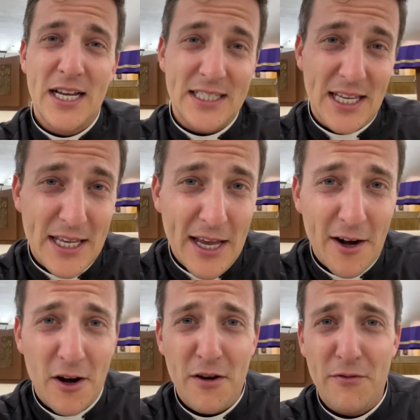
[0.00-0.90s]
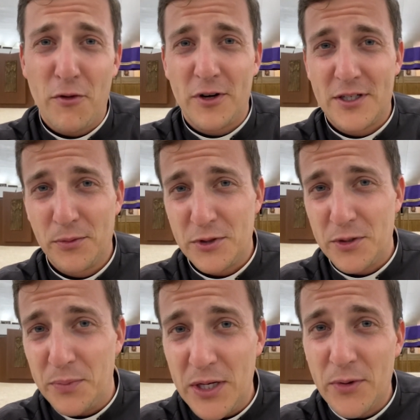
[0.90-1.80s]
take care of or to
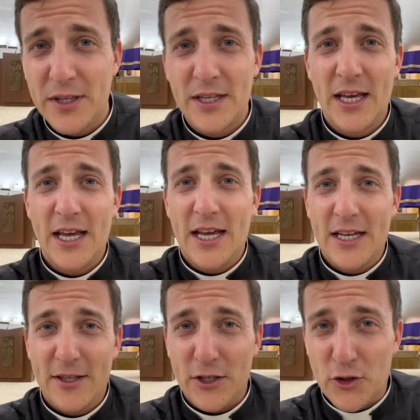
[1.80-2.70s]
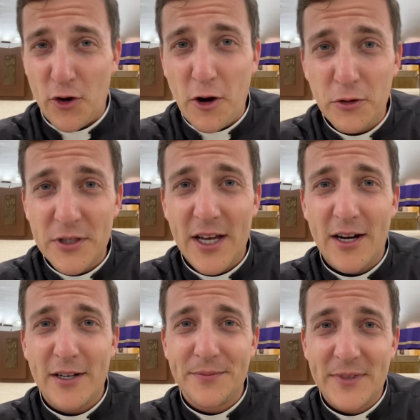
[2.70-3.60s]
be with, the struggle's there.